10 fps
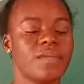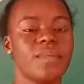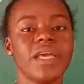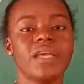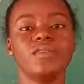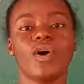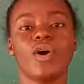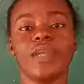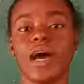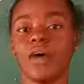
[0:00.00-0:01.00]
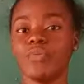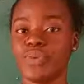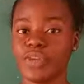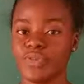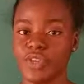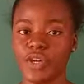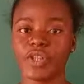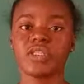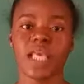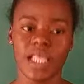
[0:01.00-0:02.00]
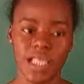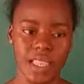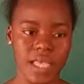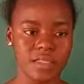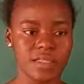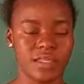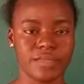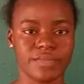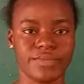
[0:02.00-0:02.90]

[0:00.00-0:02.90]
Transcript: based on our previous lesson.